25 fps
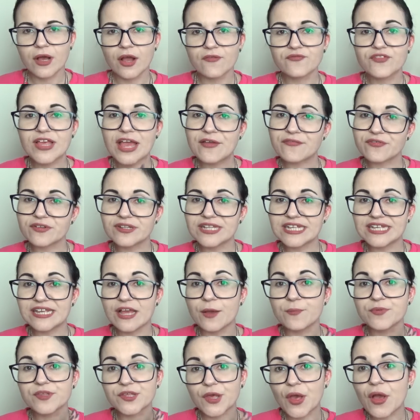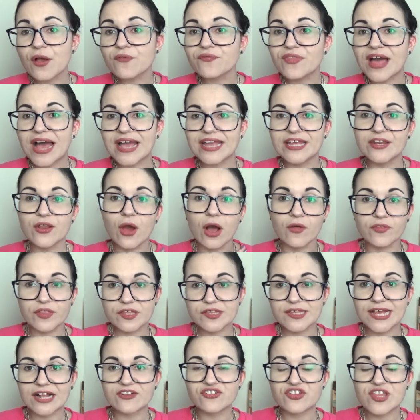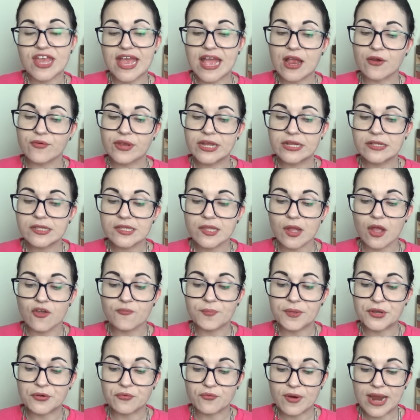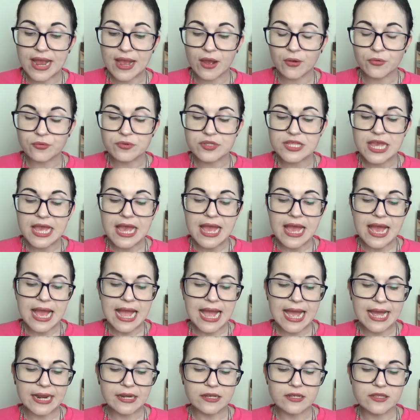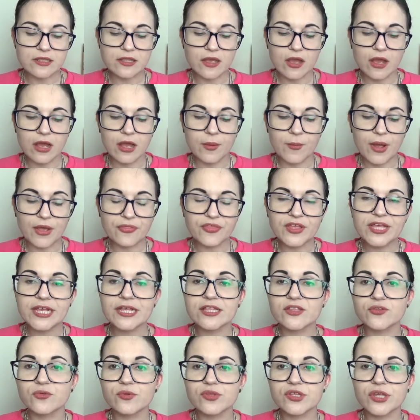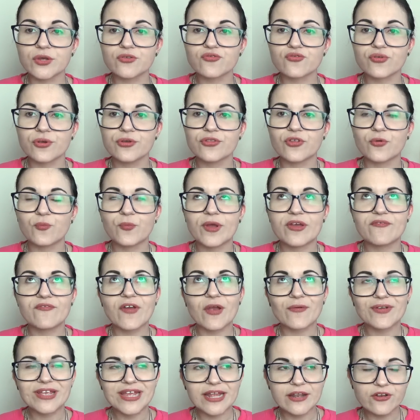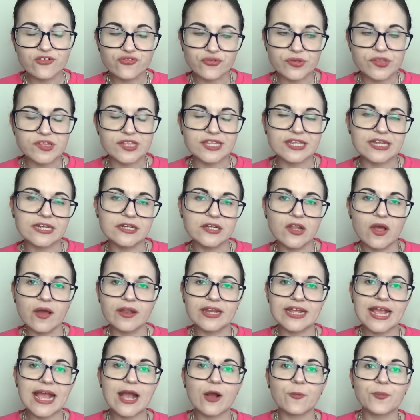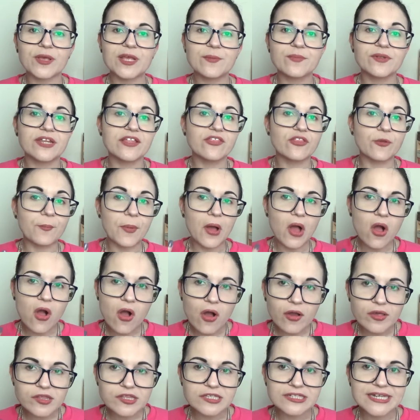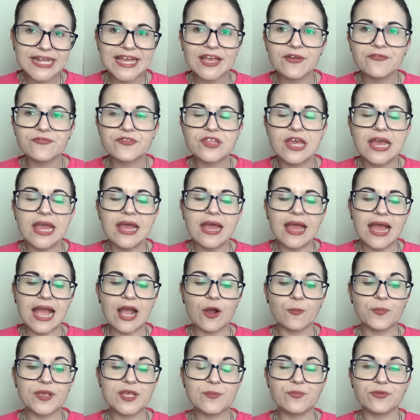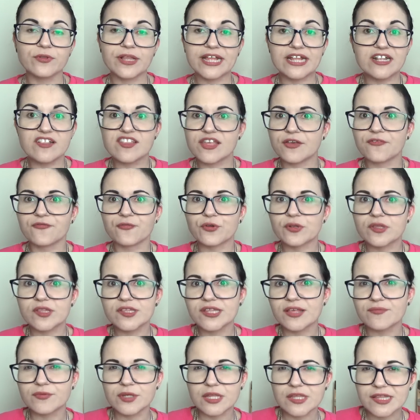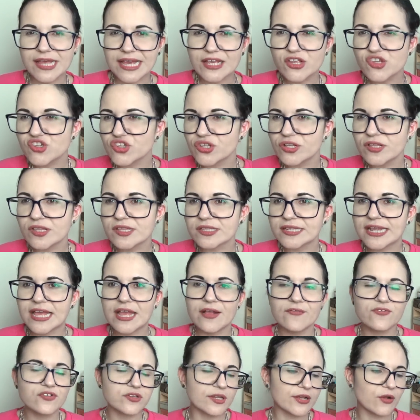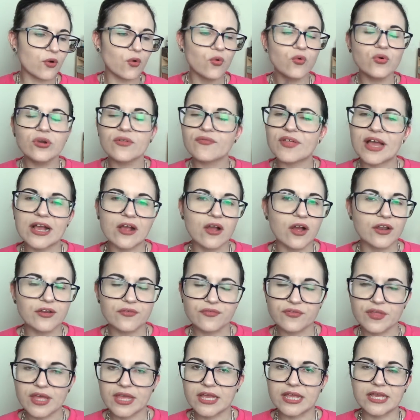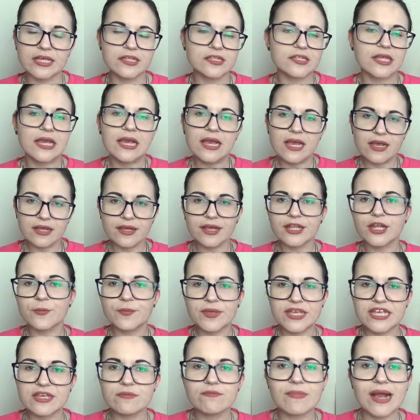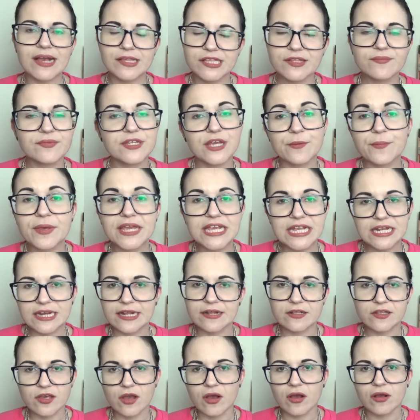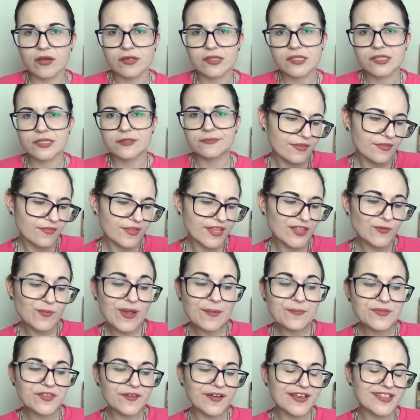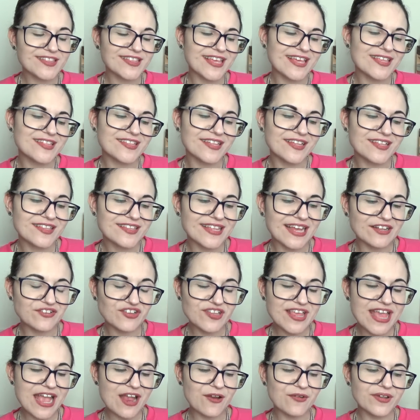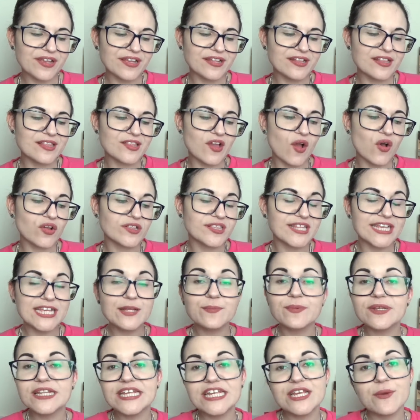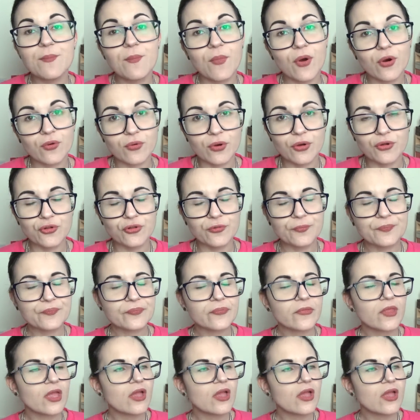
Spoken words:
I've definitely observed that in other Sagittarians that I've been around, and I think it's also true that we're very interested in learning how people in the past lived, how people in different civilizations lived, like all of that kind of thing is going to be massively appealing to us. This website says that Sagittarians are deeply moral.